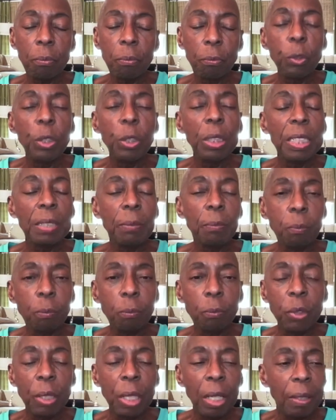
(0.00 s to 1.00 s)
really
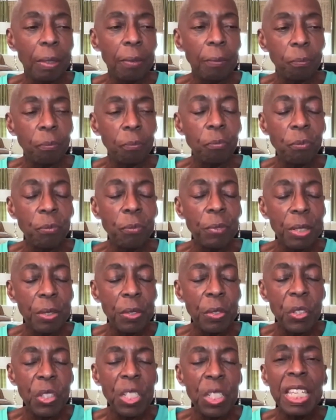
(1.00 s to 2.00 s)

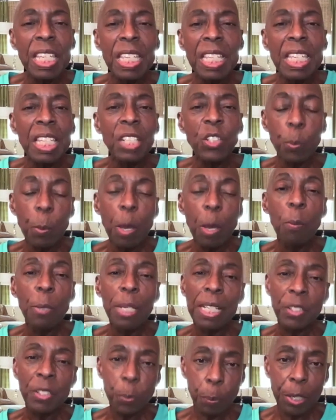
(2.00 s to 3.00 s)
seeing each moment
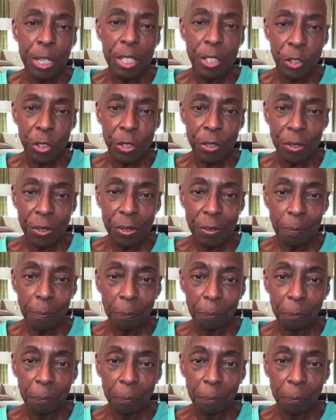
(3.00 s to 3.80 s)
as precious.